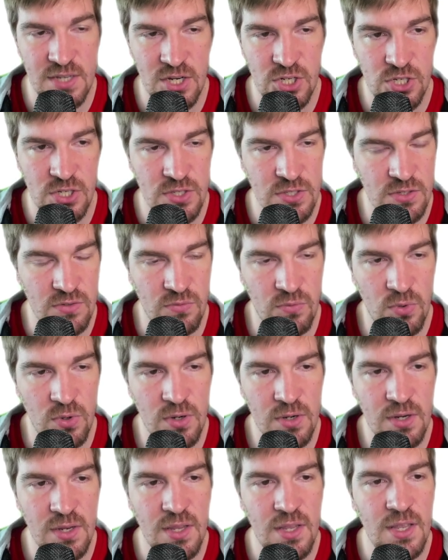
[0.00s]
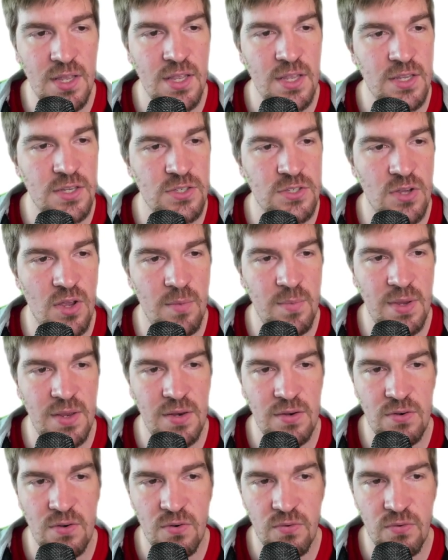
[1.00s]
sessions of work. So I mean,